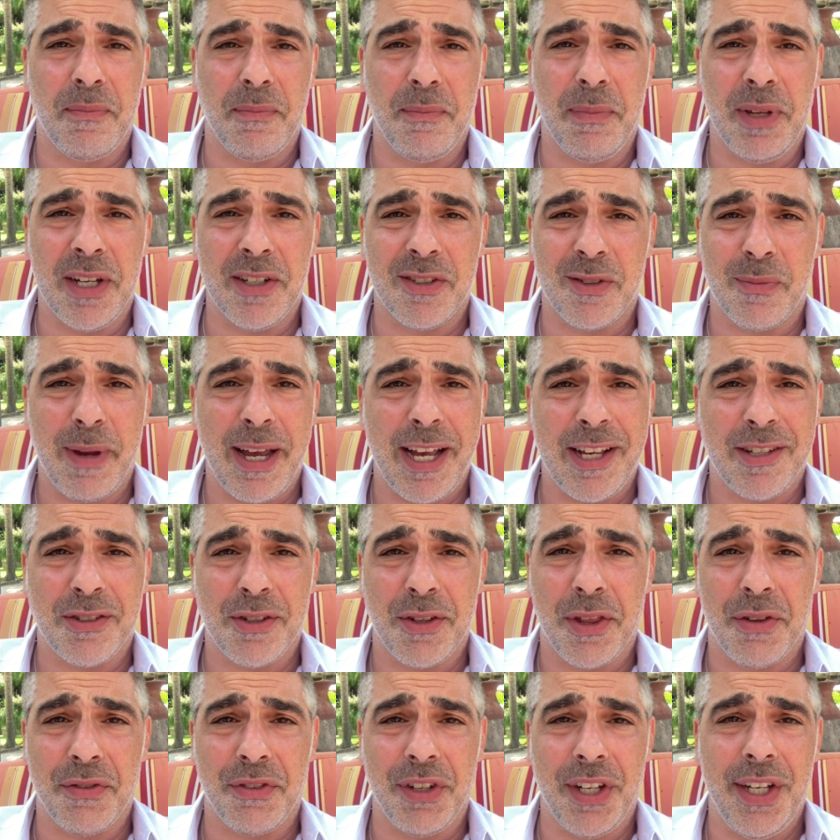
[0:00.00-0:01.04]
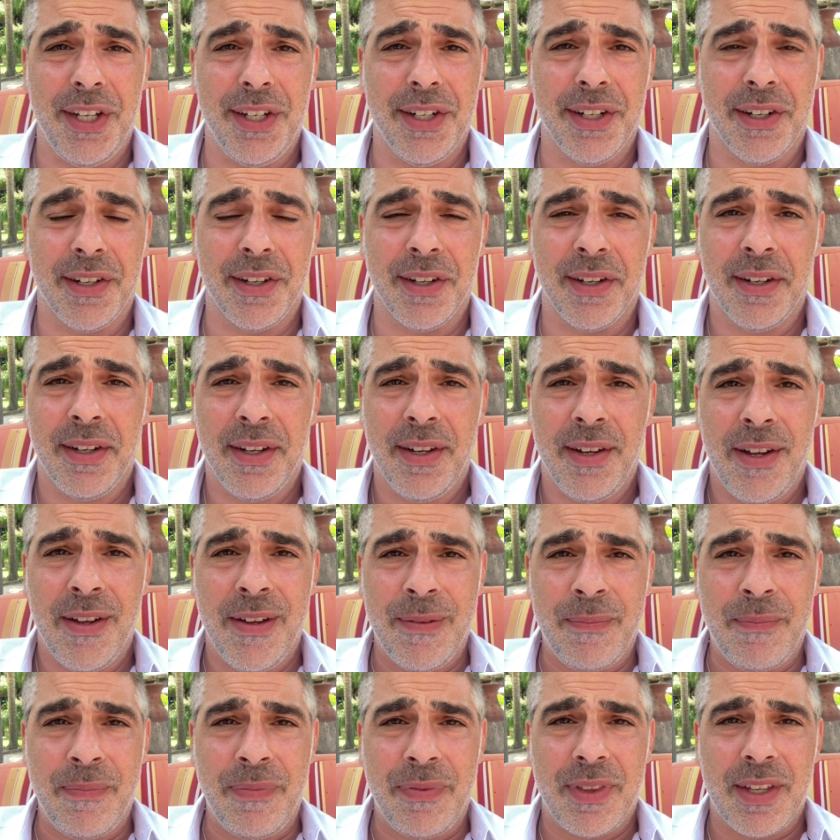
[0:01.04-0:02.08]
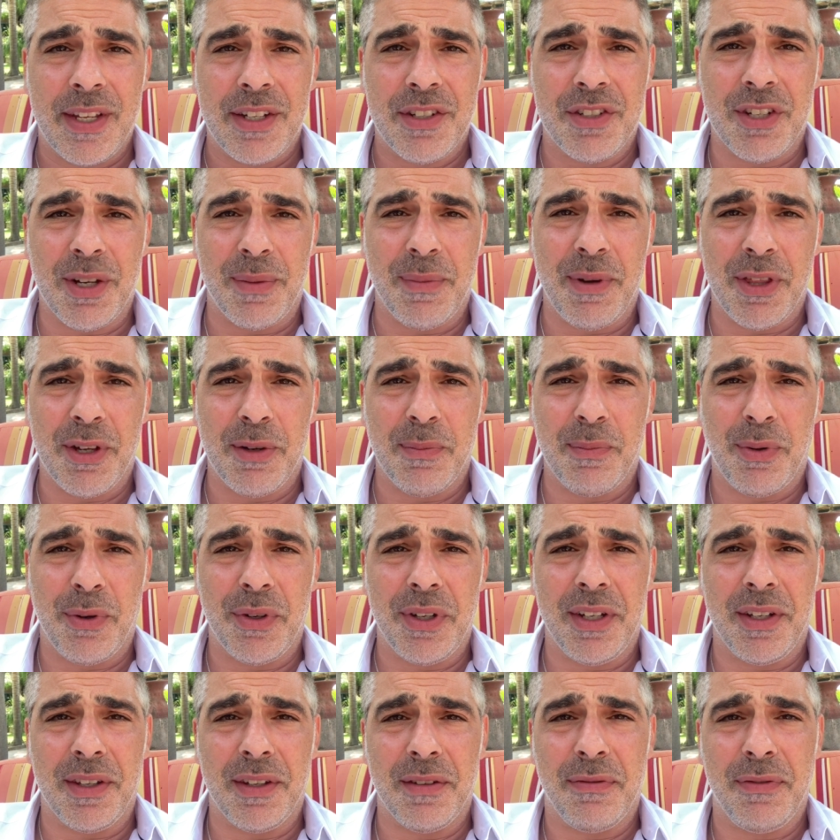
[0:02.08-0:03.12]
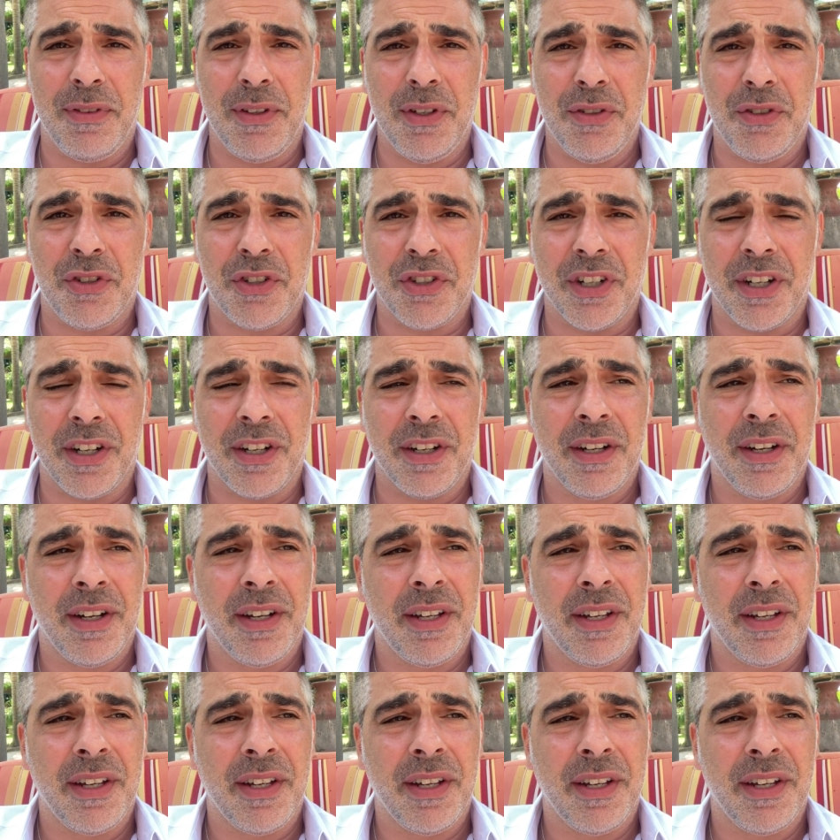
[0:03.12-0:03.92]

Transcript: because of Basel III or some other point in the future.